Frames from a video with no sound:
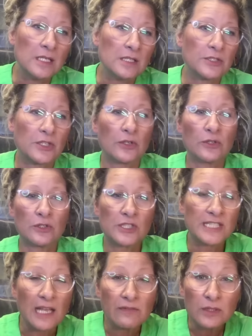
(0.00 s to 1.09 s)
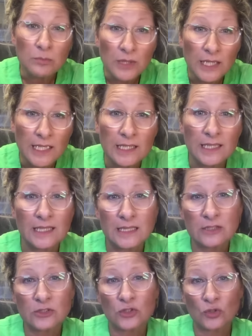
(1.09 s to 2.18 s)
So your 7 blade
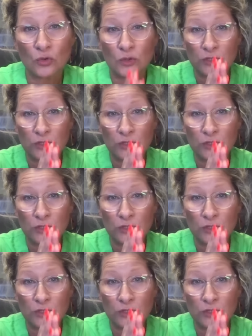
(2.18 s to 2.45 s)
is your